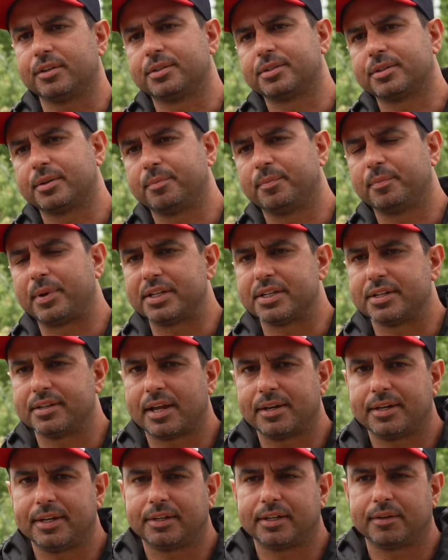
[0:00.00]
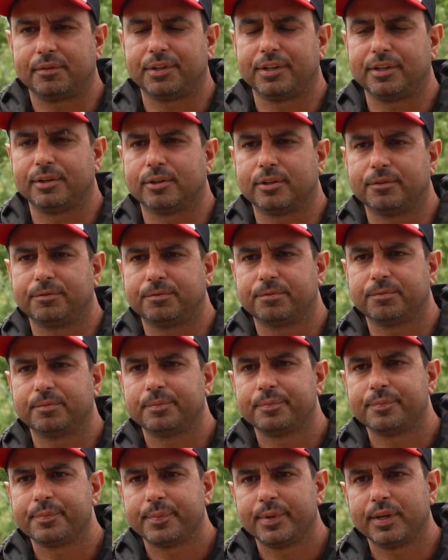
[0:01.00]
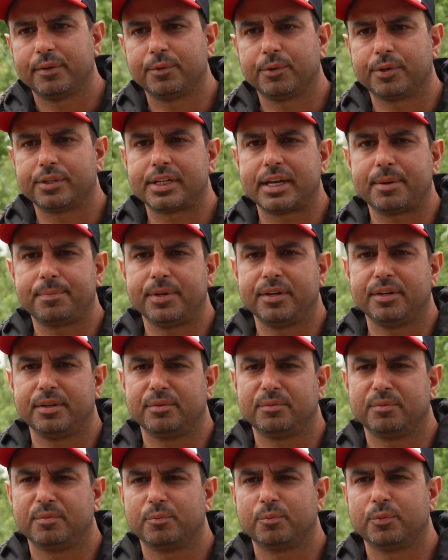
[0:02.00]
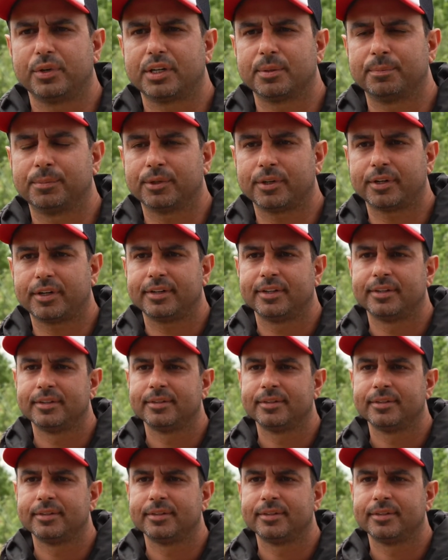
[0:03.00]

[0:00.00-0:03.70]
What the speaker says: So basically they ticked everything off, everyone's happy, we comply.